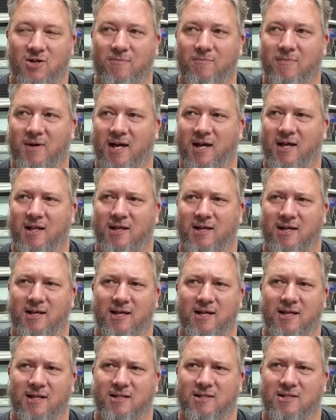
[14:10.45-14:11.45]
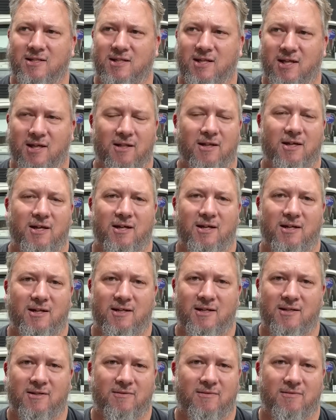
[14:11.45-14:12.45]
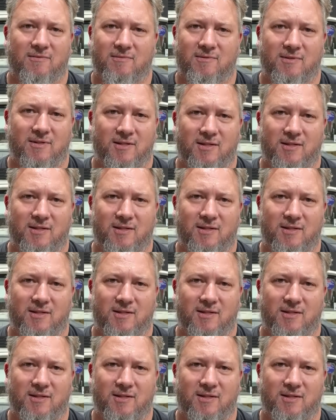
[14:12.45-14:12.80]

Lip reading: Tom Bailey is killing it in